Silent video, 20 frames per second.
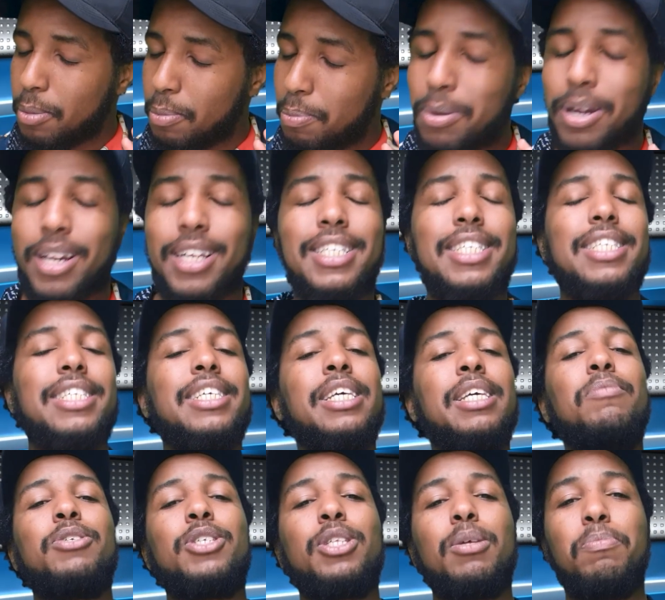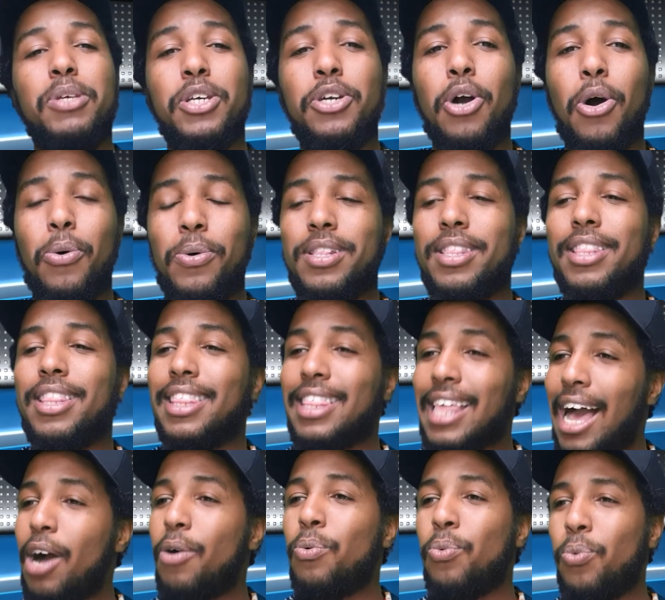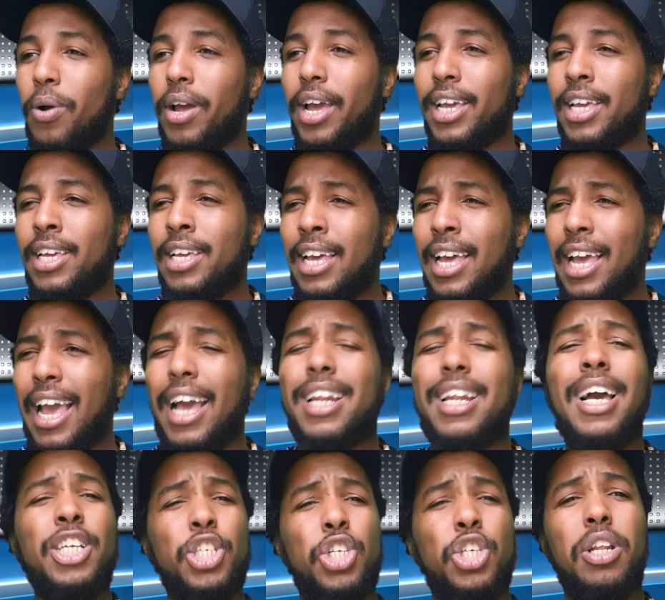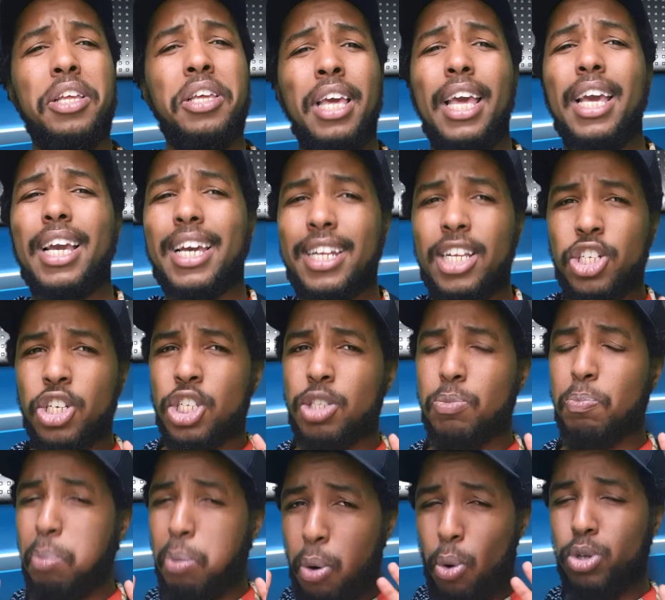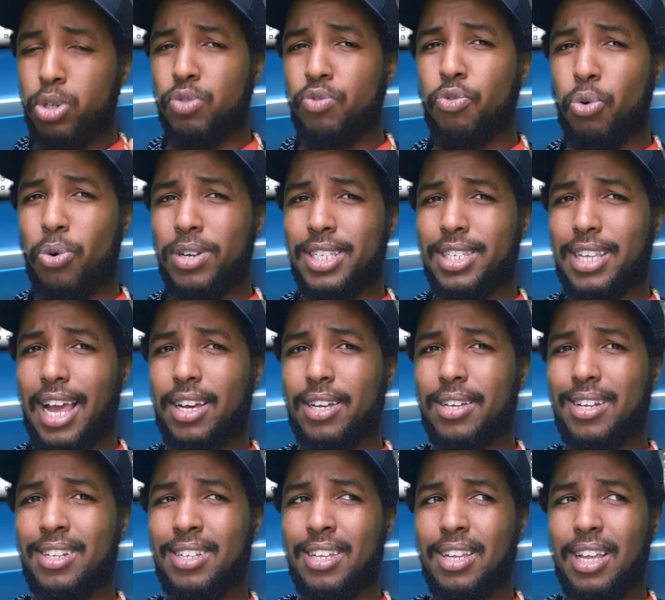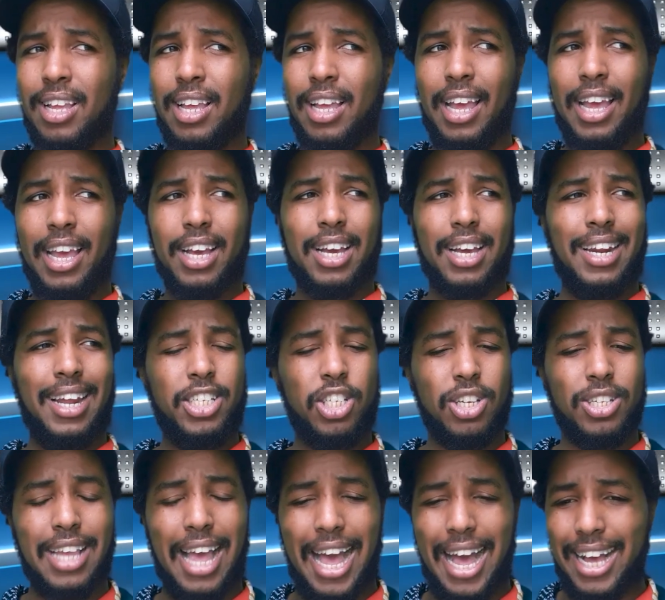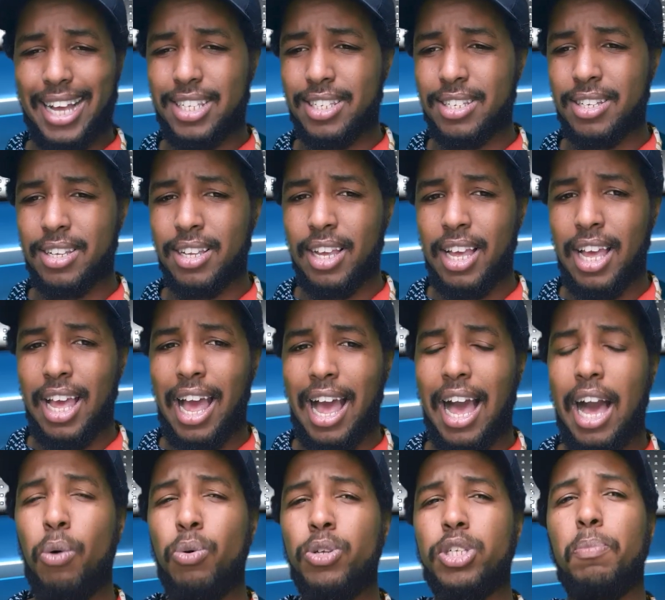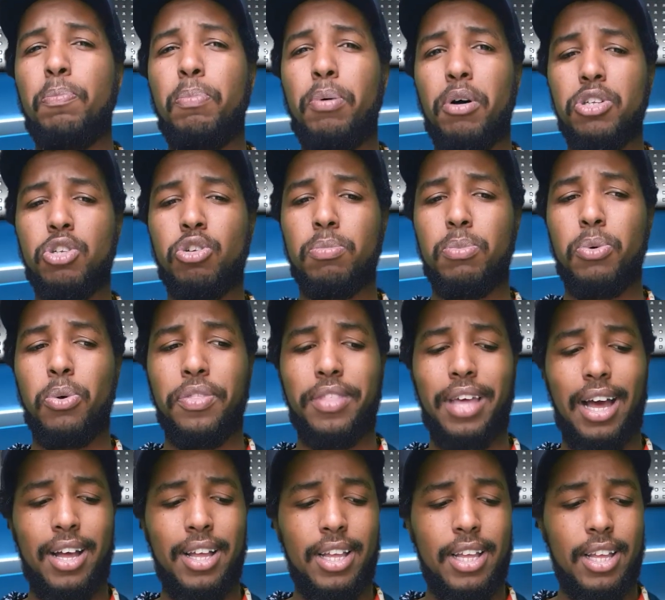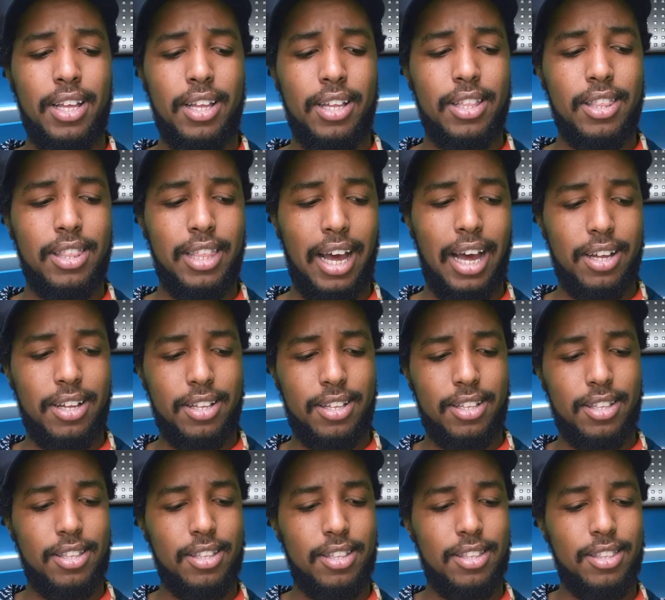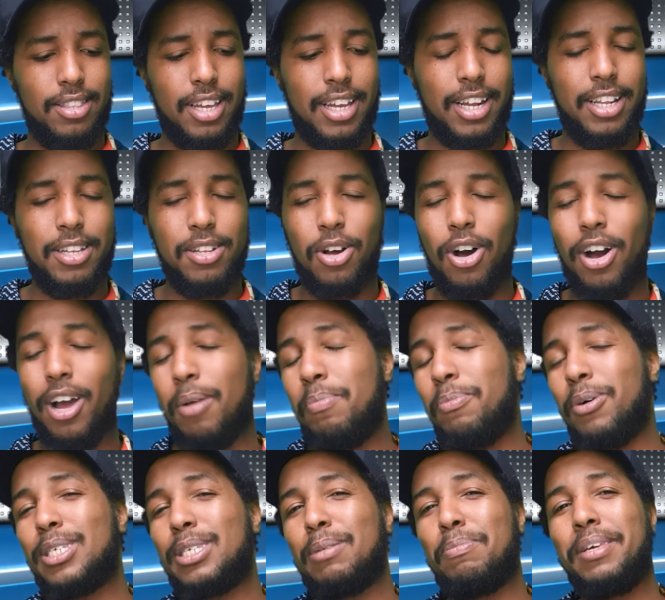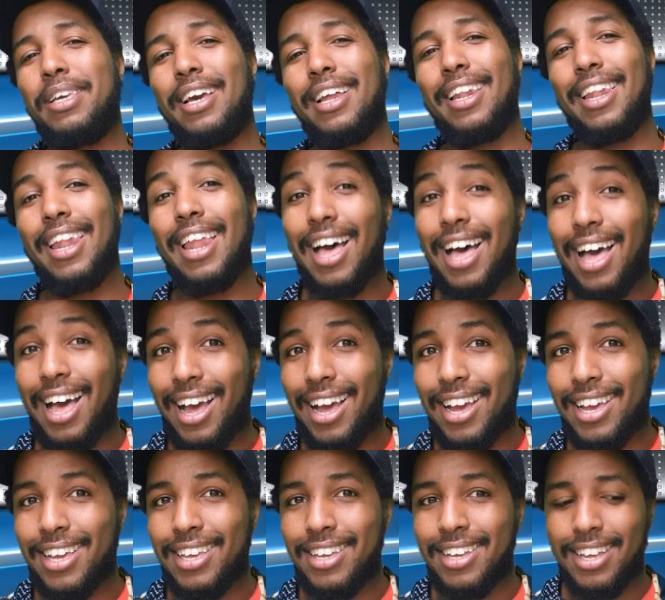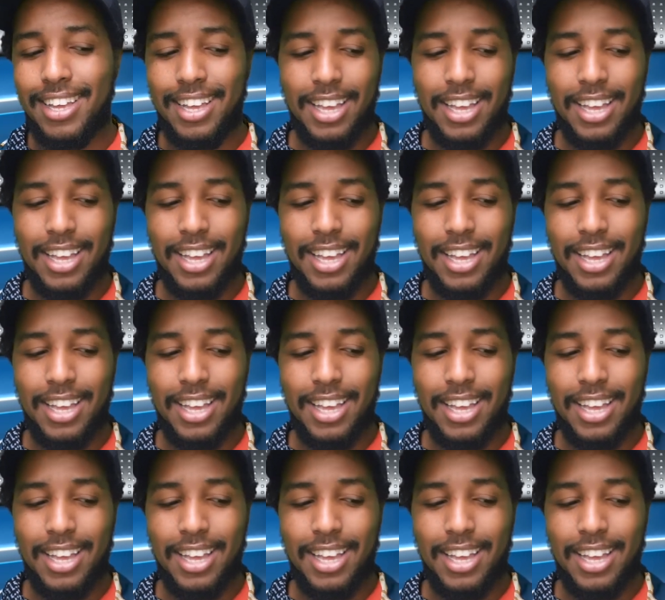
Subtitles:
But it seems to be going that way. And actually, can I just pause for a second? Can I just ask, how is it possible that it must be a lie.